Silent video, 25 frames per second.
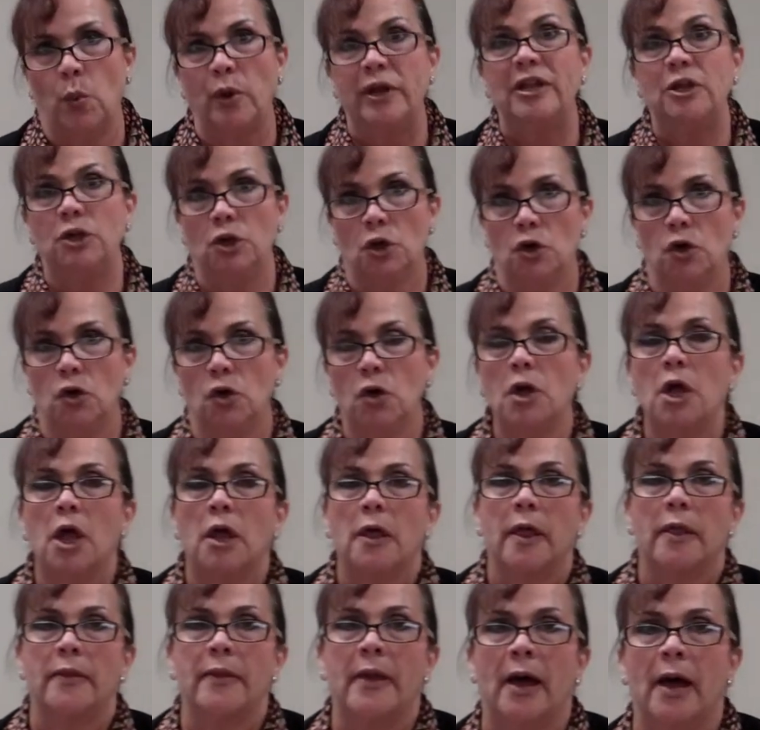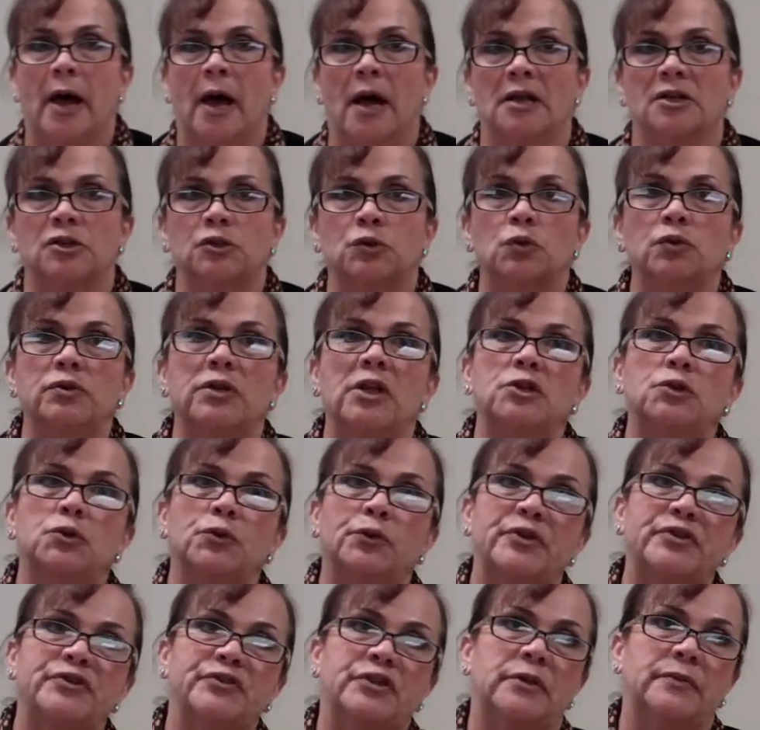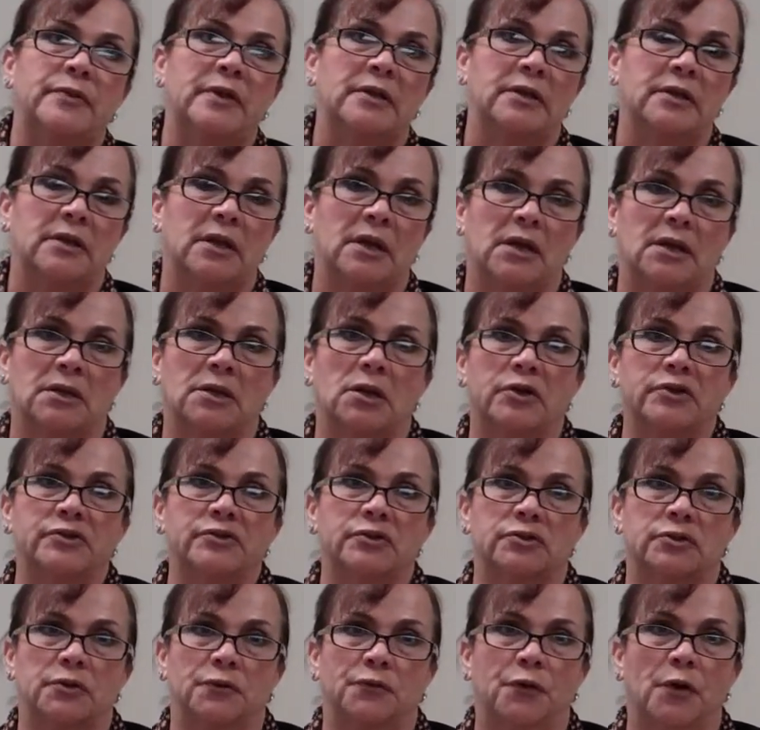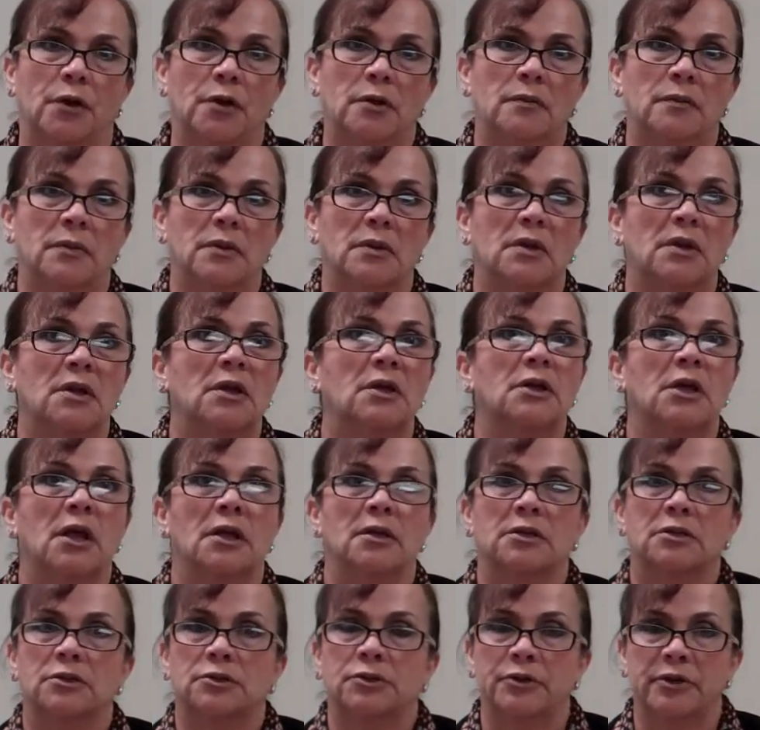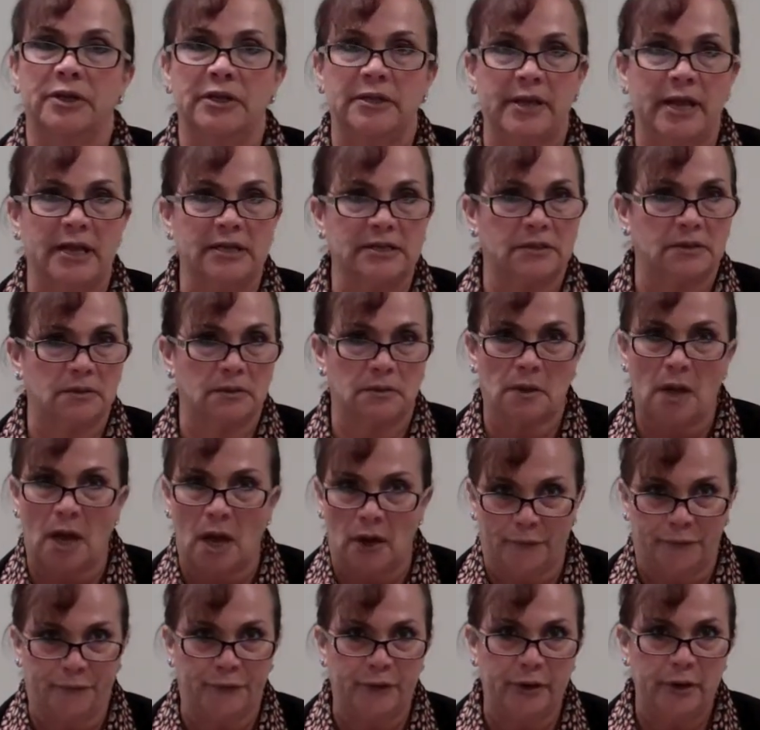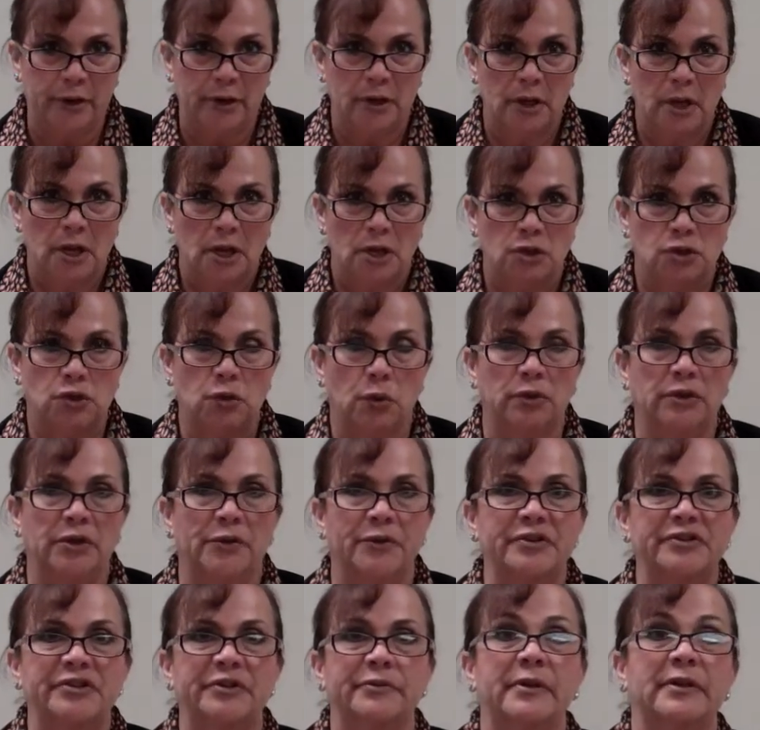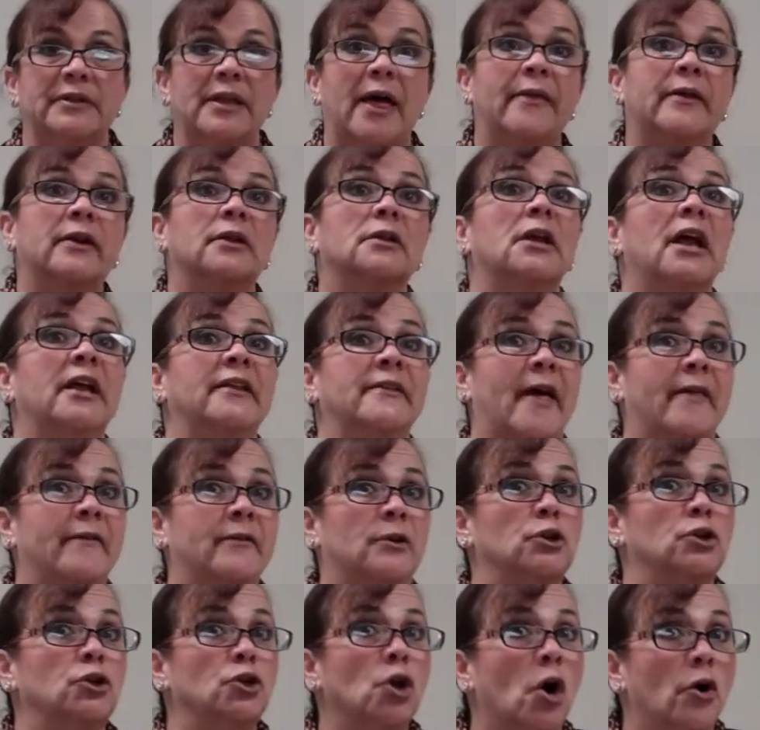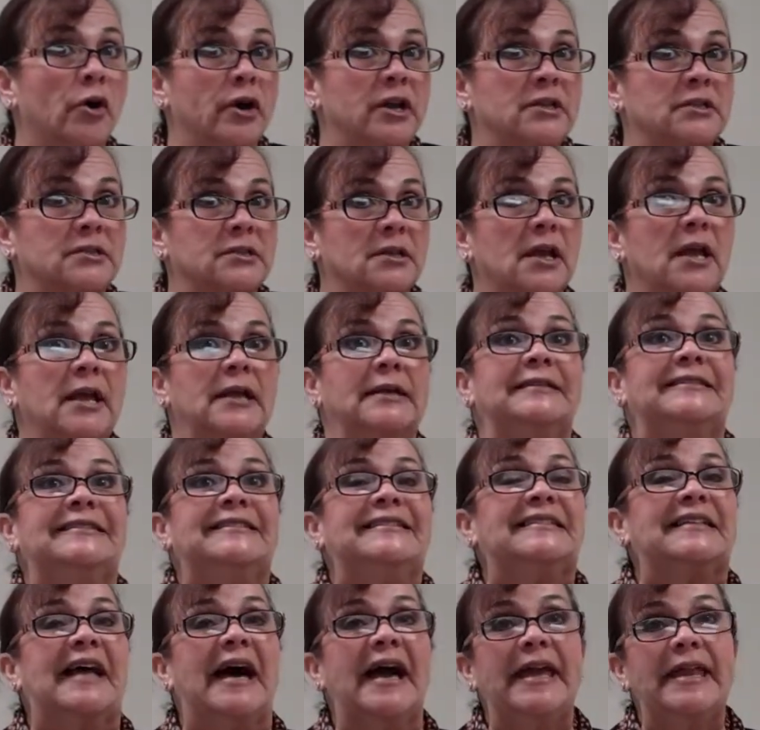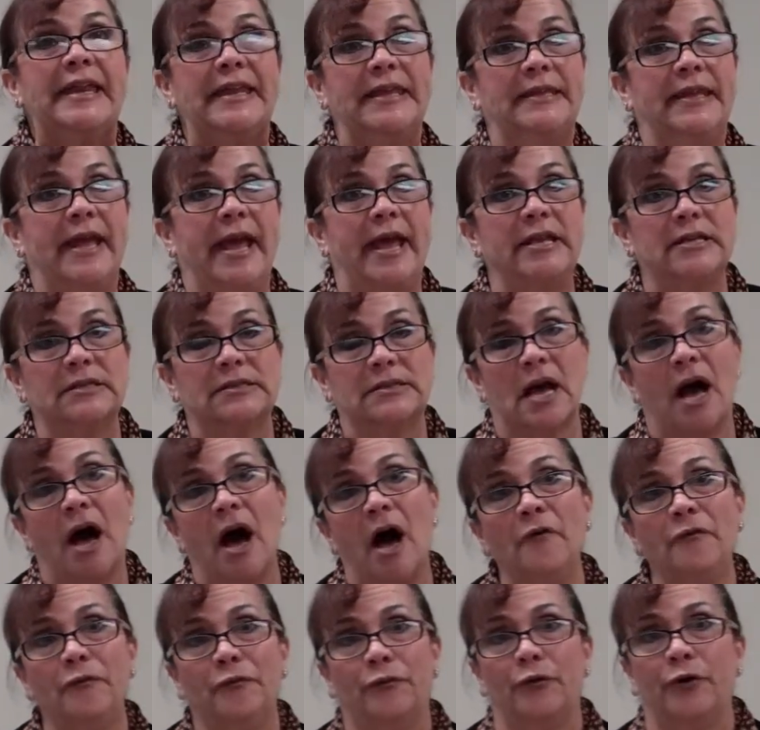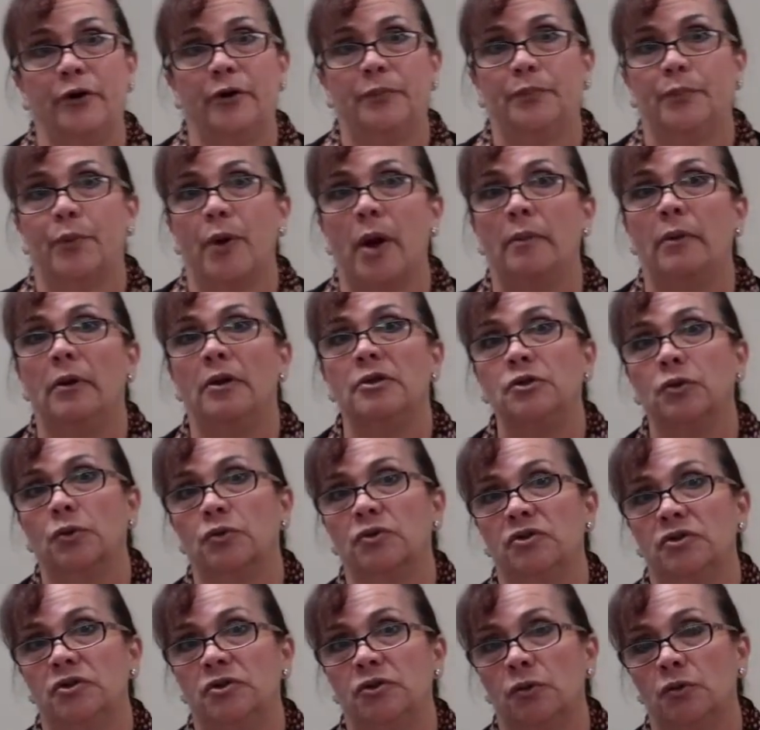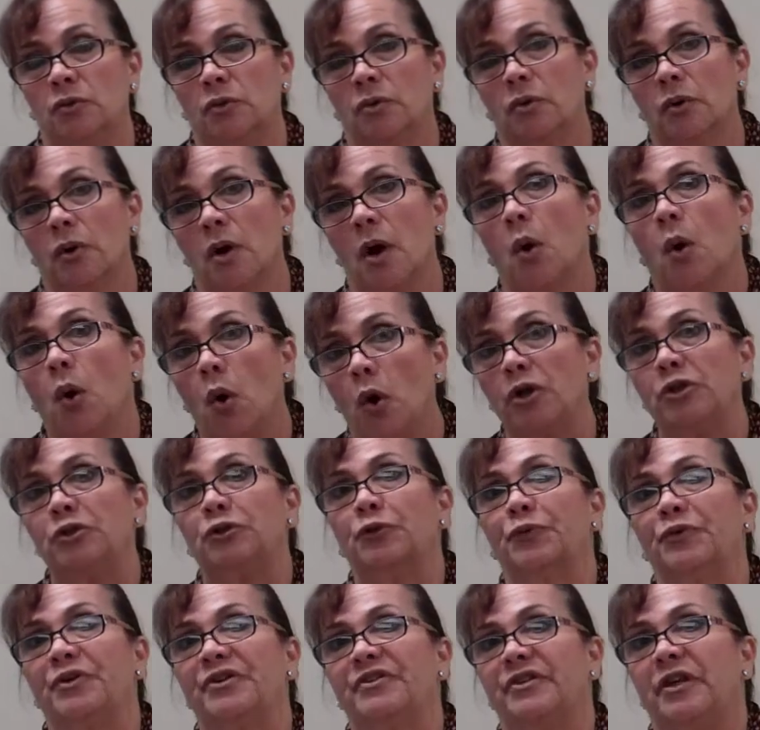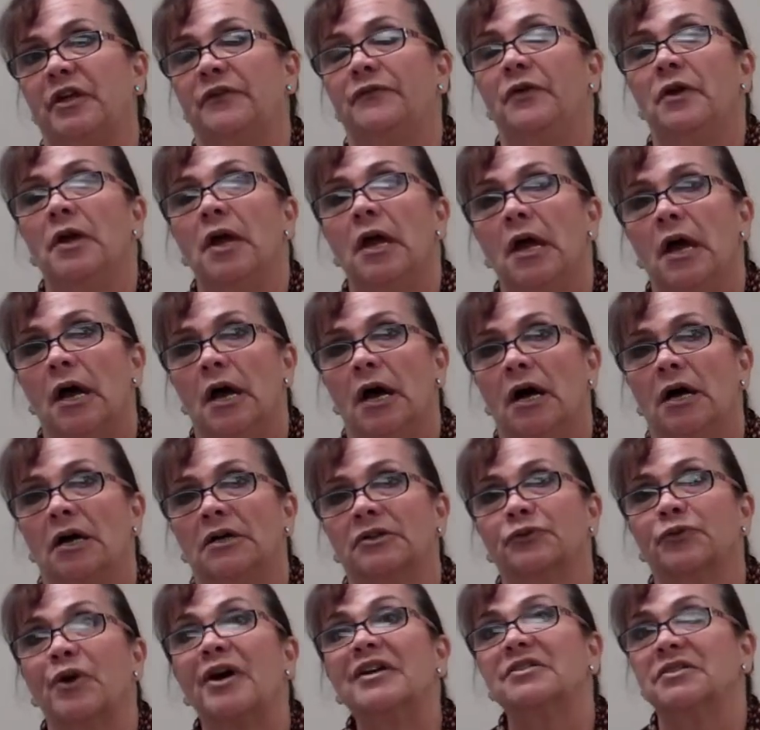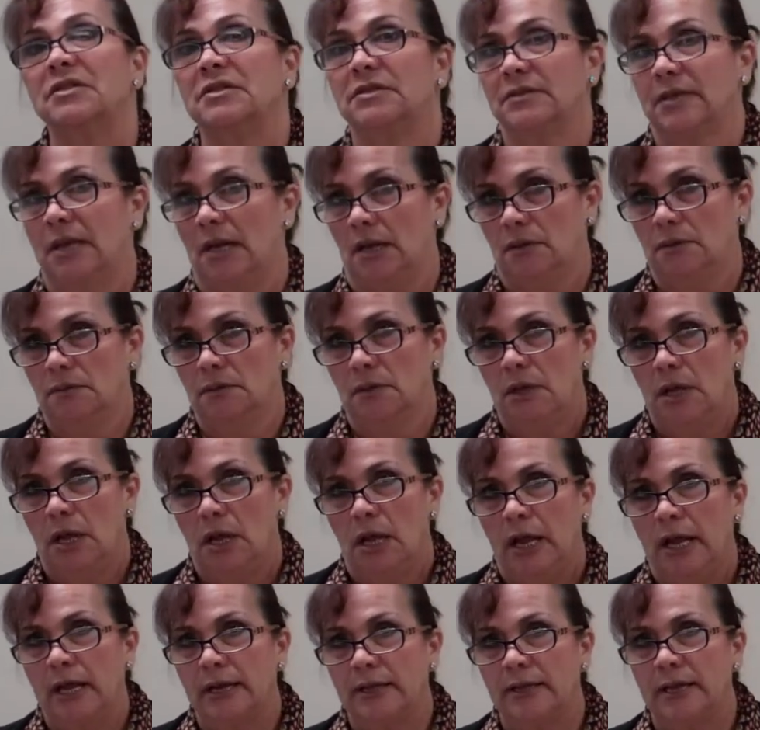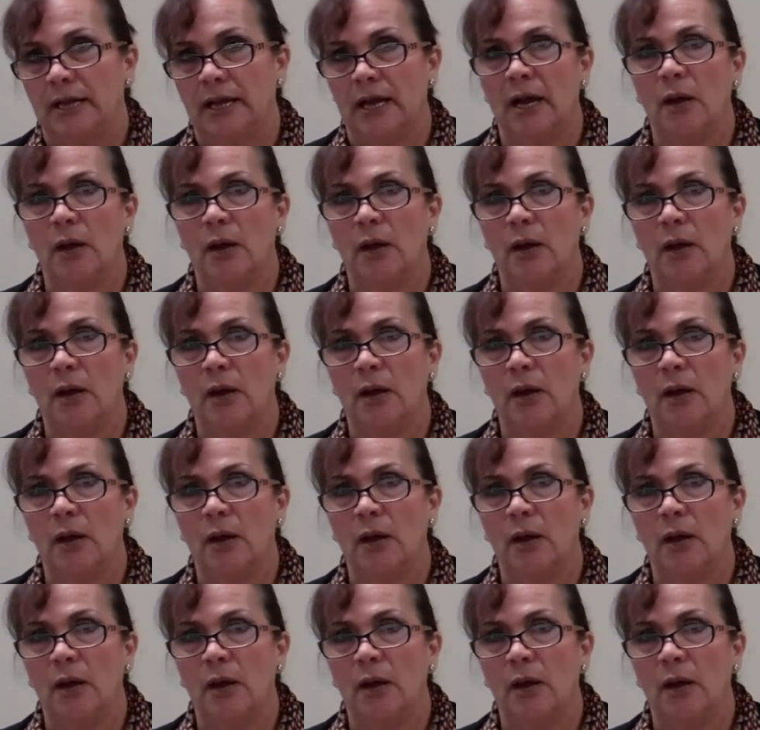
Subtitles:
we know that uh-huh. as soon as you receive the notice of default, 30 days after, you want to receive another notice. 90 days after, probably you're going to receive a trustee sale. And